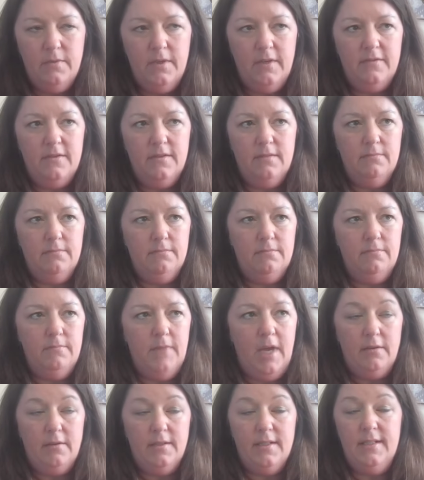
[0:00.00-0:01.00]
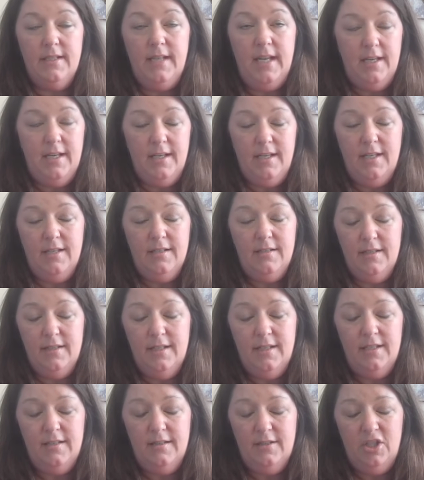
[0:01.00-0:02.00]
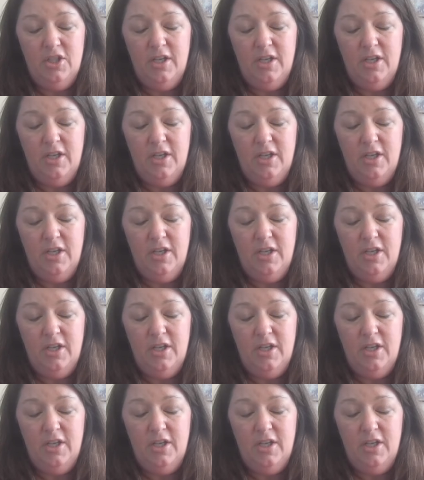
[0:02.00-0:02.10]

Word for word: We have some outstanding in,